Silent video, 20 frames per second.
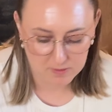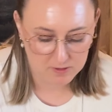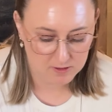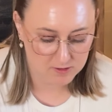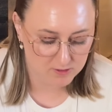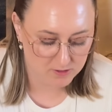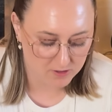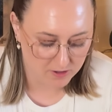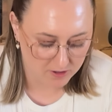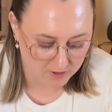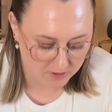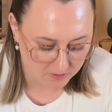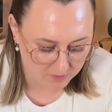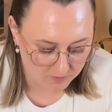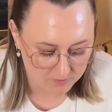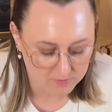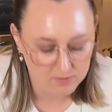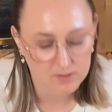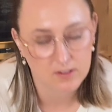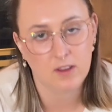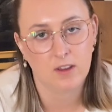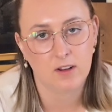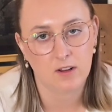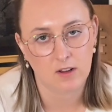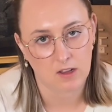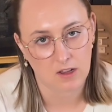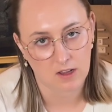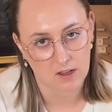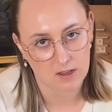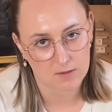So not a
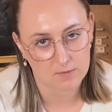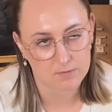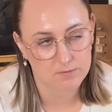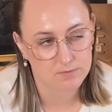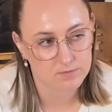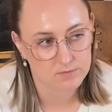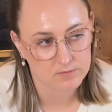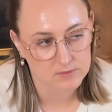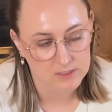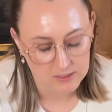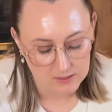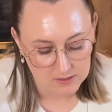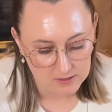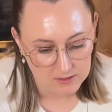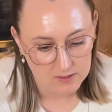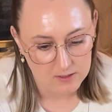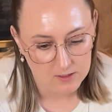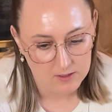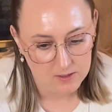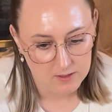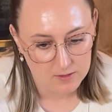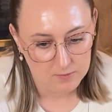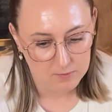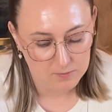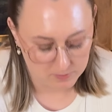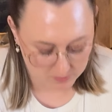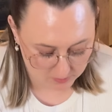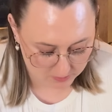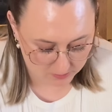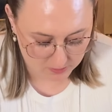lot,
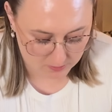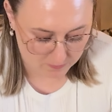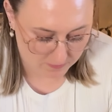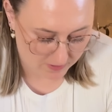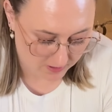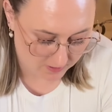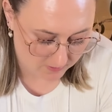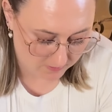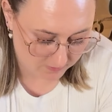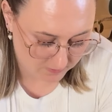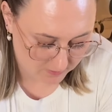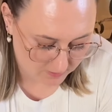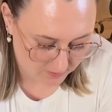but a good amount.